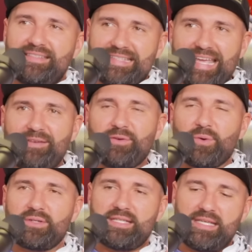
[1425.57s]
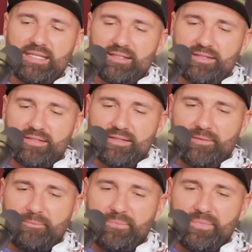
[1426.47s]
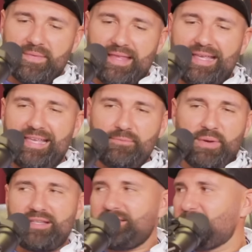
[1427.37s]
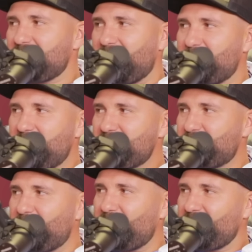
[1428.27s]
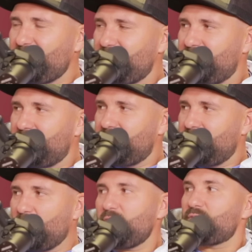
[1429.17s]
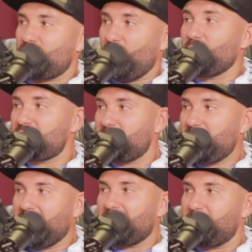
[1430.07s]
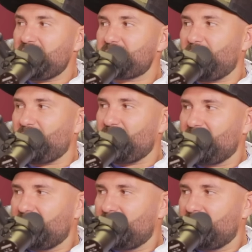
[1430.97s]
David Ortiz, he basically was out of baseball, or he was close to being out of baseball.